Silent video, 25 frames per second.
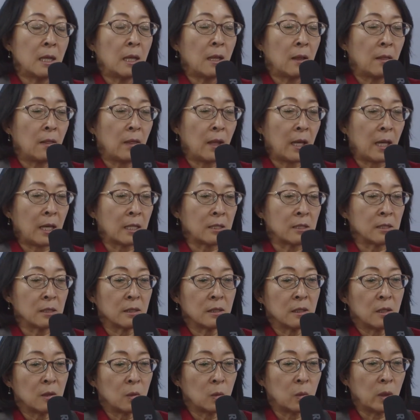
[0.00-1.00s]
that
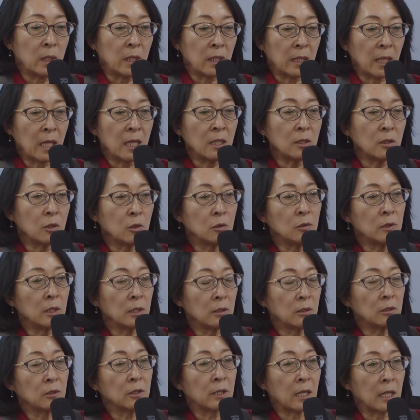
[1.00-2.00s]
we can't only
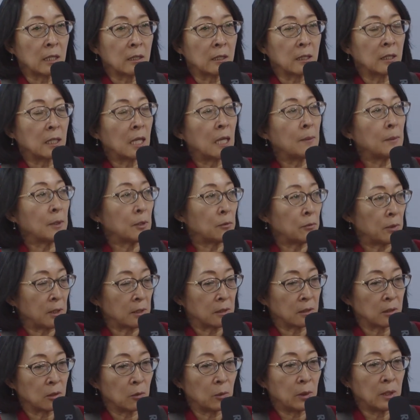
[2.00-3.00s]
look at climate
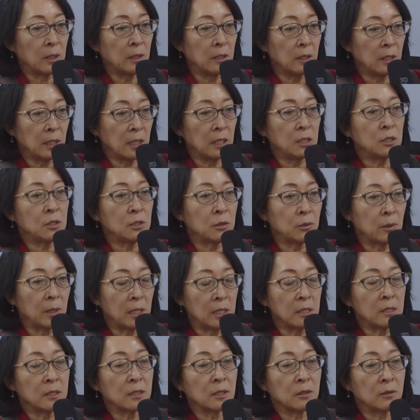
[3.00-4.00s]
risk. We need to
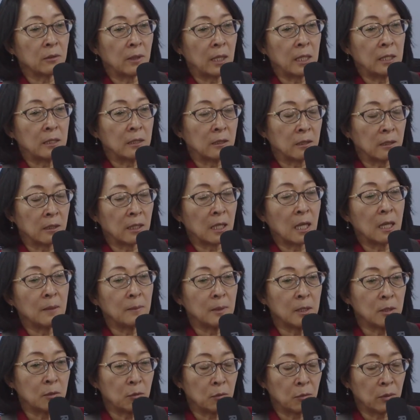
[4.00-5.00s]
integrate
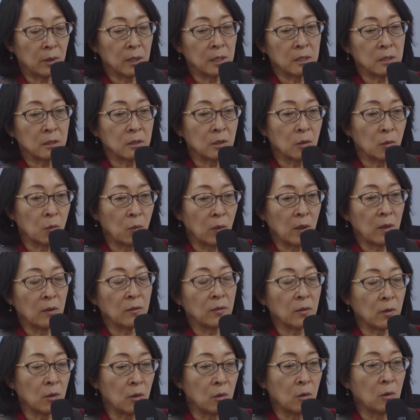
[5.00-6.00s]
climate risk
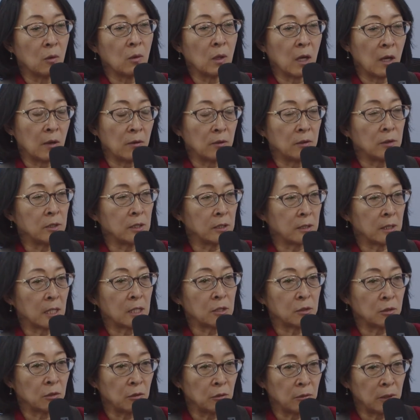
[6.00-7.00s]
with all other
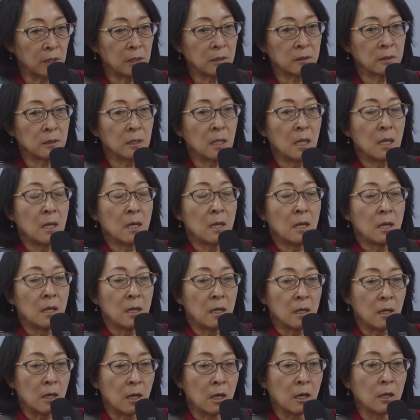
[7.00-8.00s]
disaster risks
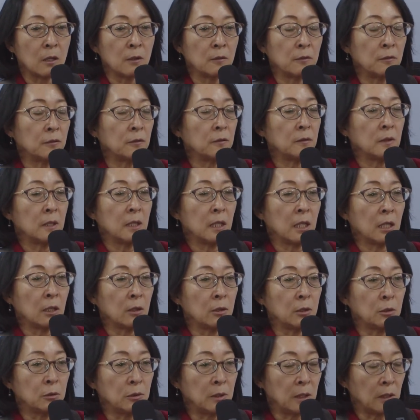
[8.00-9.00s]
of
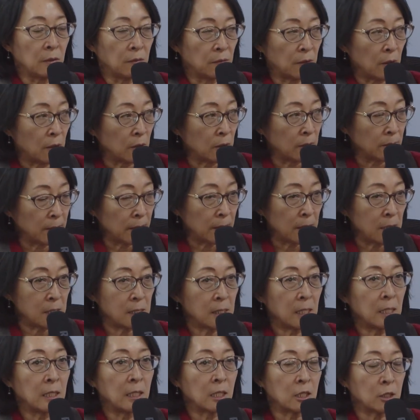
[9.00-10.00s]
including
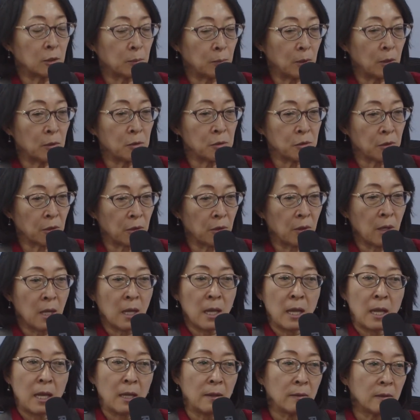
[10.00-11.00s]
vulnerability and exposure.
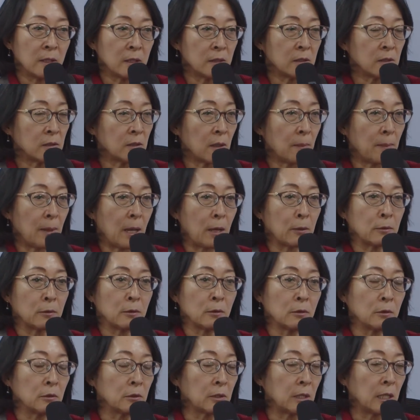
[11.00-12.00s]
And this is about
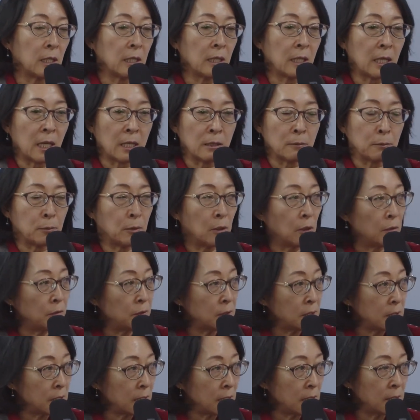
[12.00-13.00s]
looking at
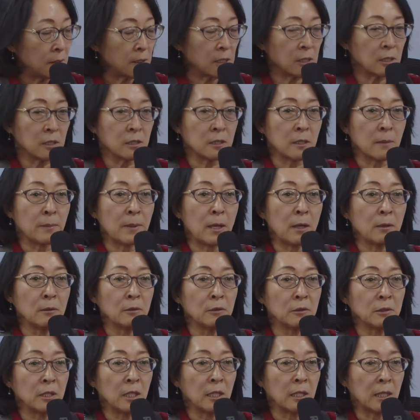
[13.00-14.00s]
poverty. This is about
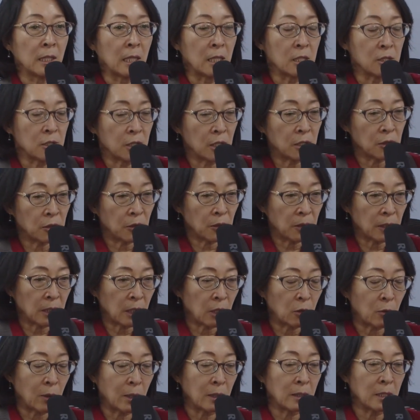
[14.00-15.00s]
looking at gender
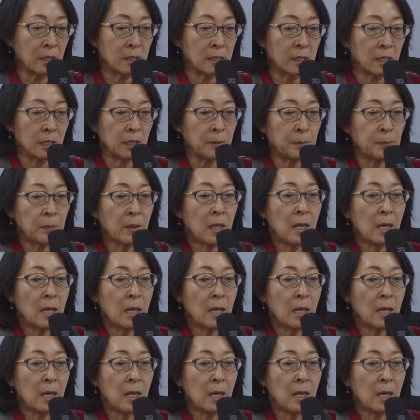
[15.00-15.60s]
inequality.